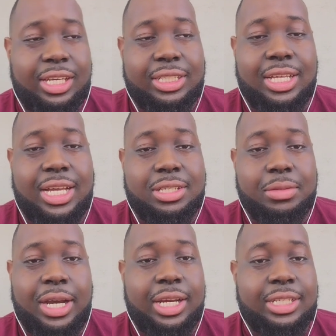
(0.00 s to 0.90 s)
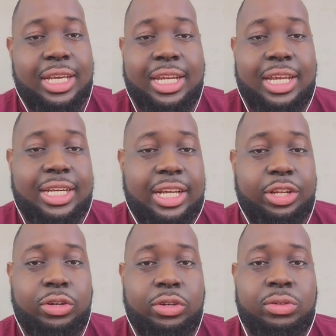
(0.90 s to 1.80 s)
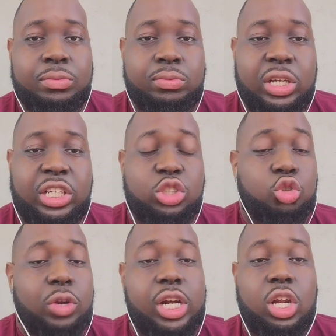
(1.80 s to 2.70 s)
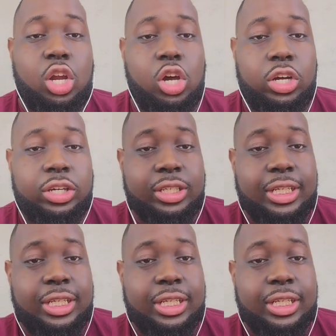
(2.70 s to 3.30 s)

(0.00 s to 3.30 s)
He's not somebody's idiot that they're that they're stringing along.